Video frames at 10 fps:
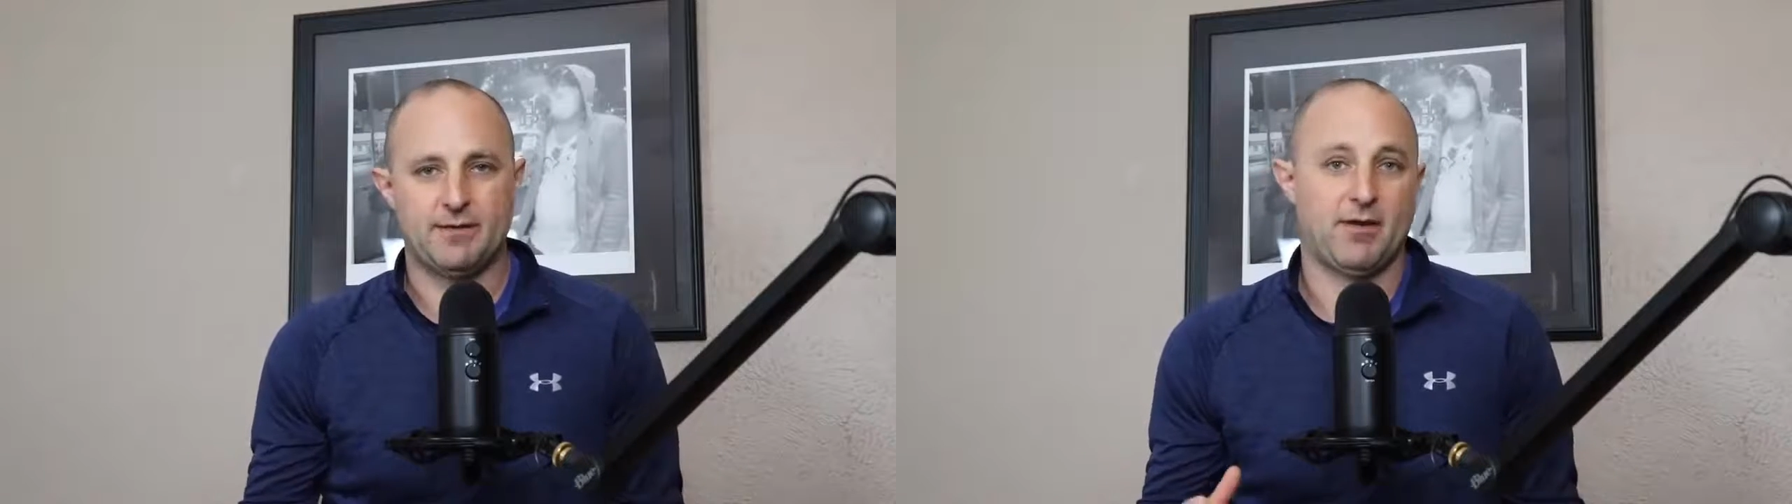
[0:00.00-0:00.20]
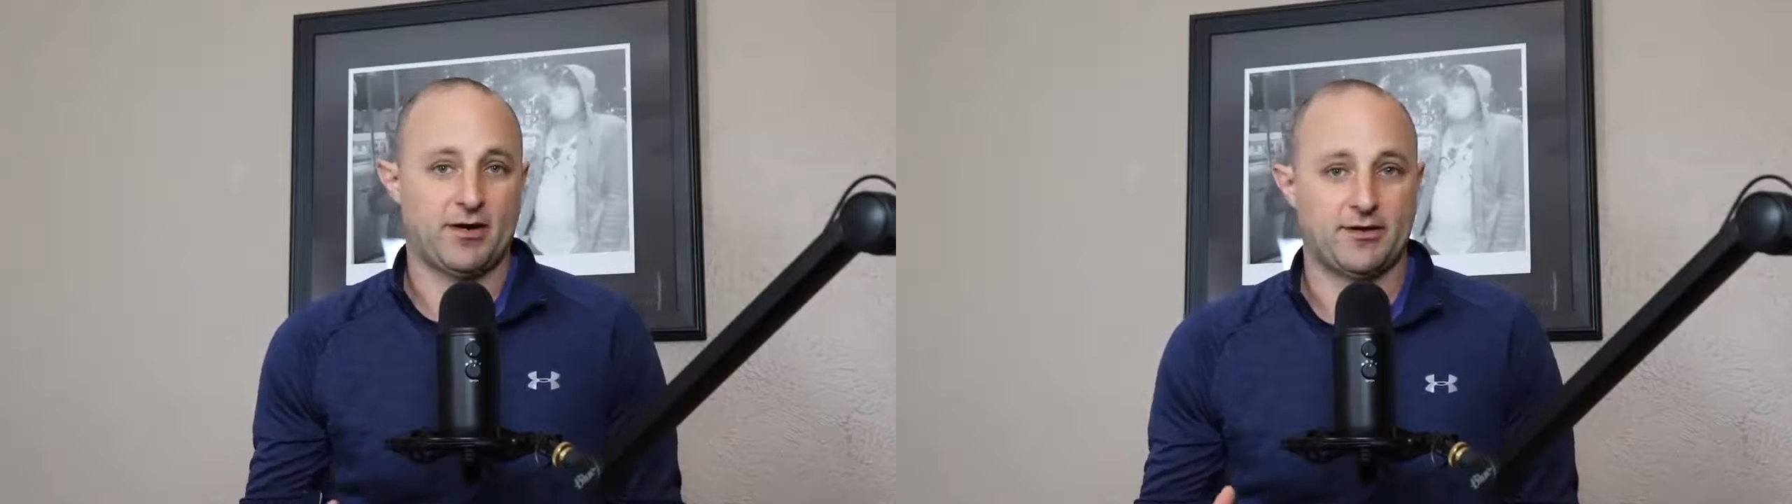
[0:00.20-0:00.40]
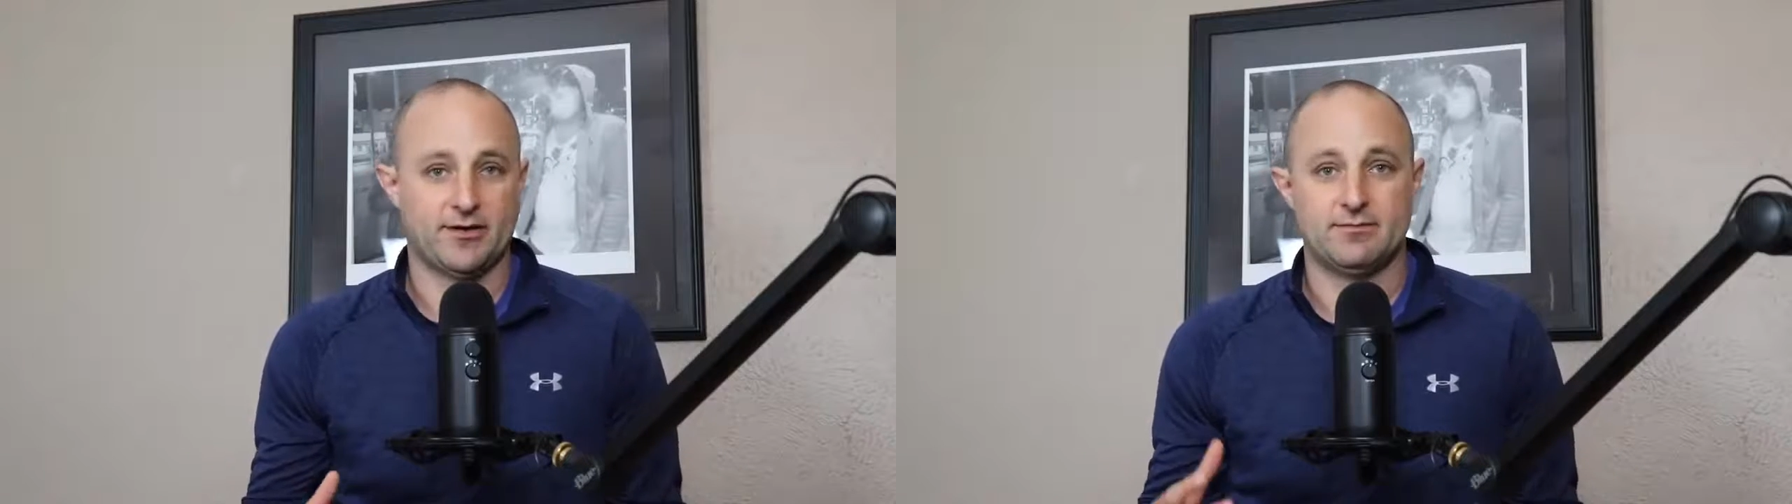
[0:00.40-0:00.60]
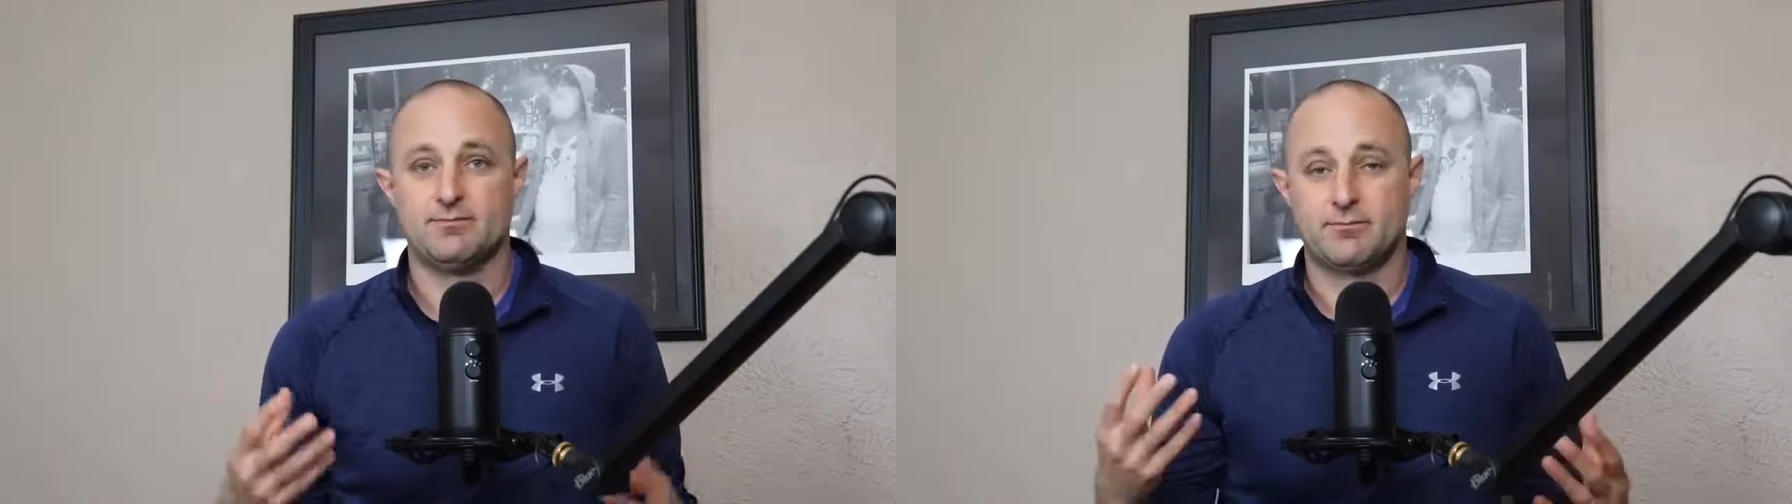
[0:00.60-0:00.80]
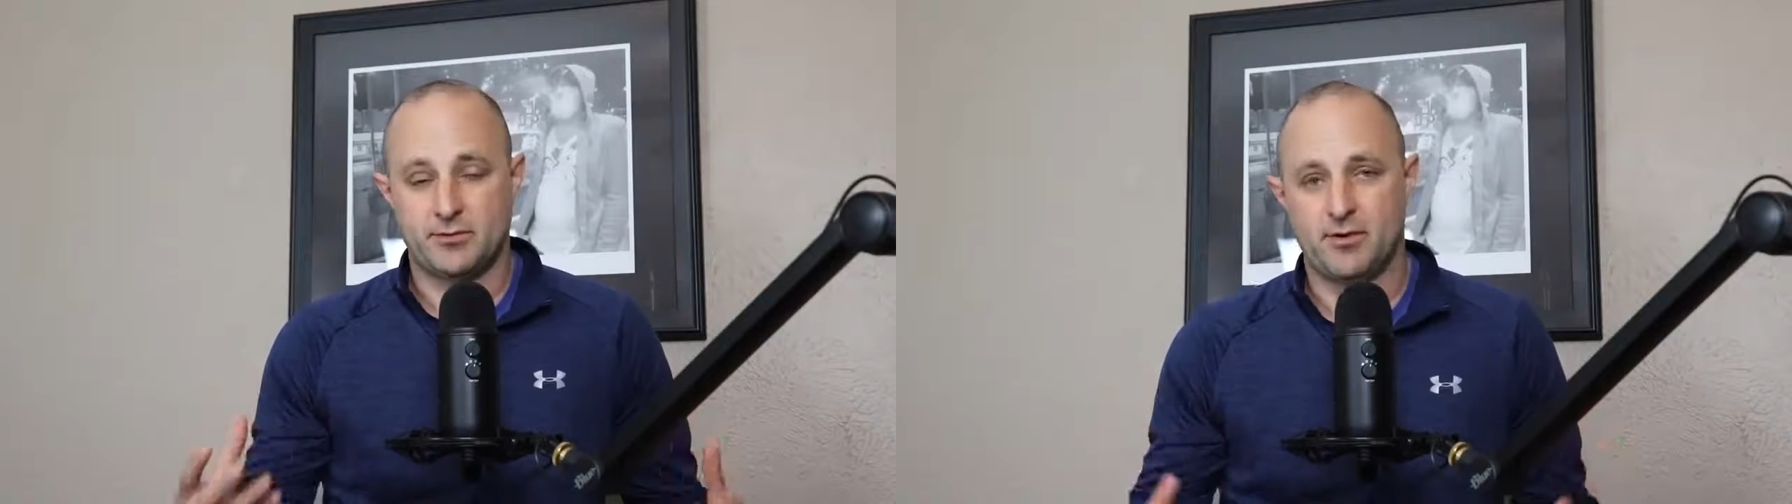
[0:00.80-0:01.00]
Marketer
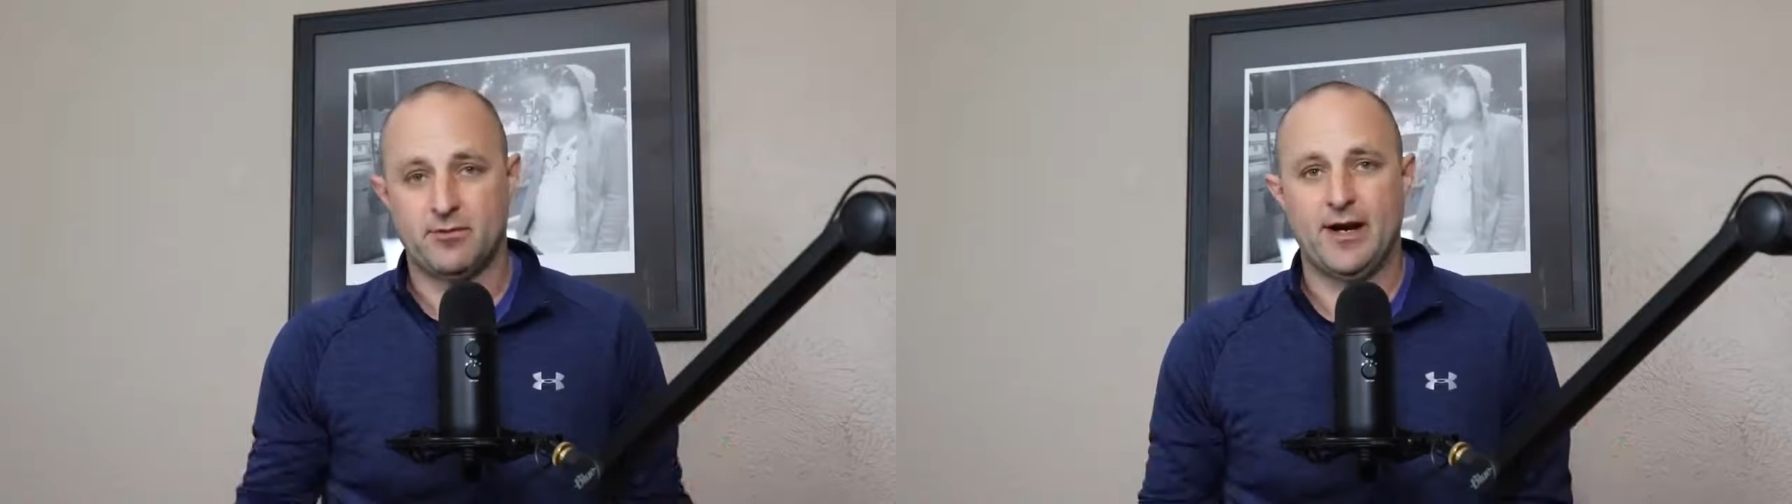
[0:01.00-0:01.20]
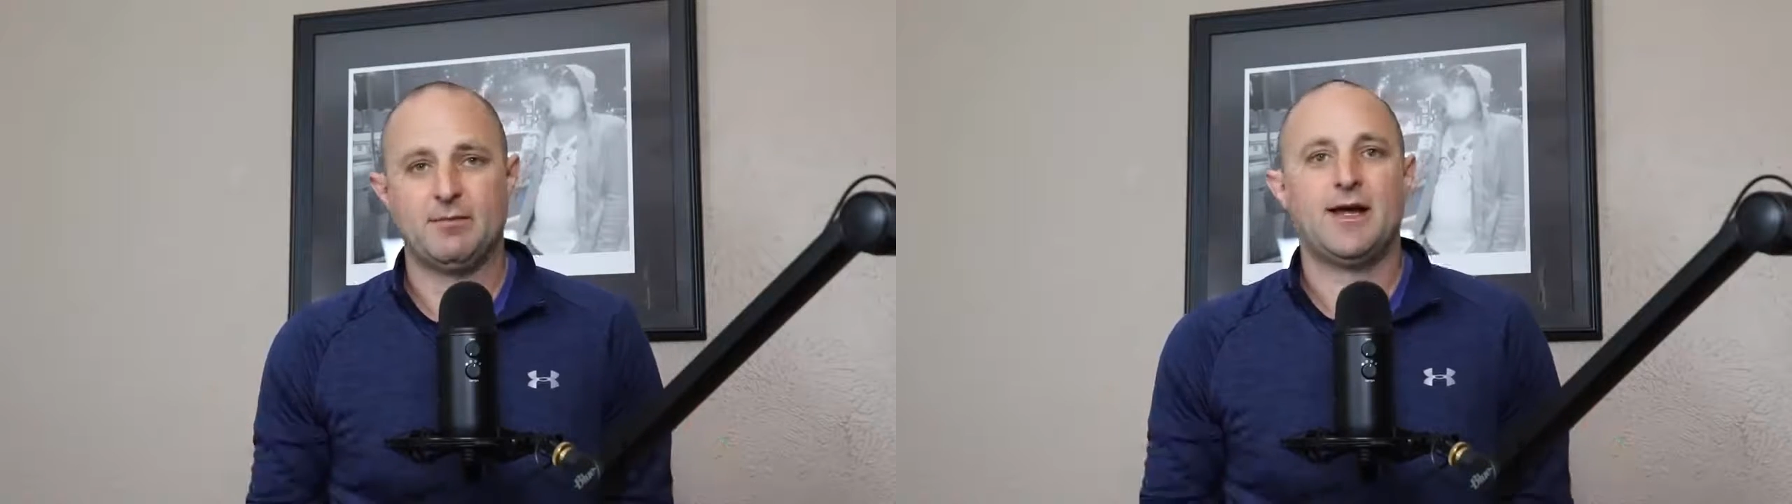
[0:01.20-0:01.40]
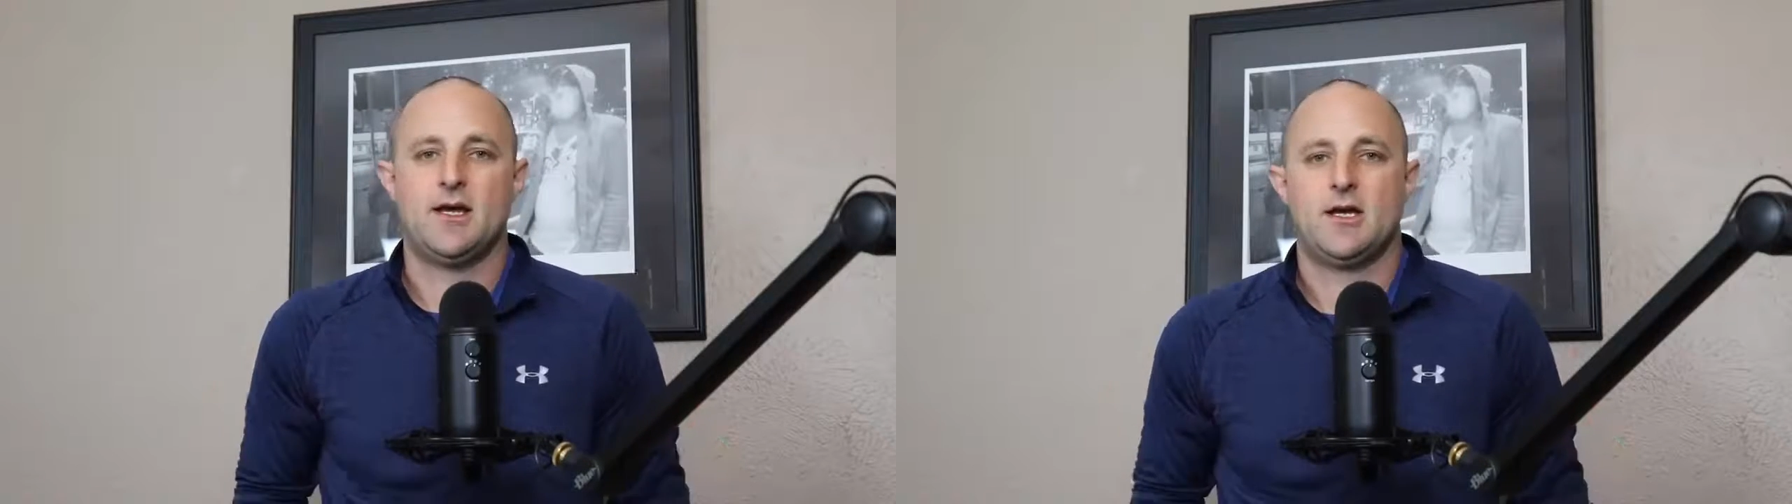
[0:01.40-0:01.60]
program.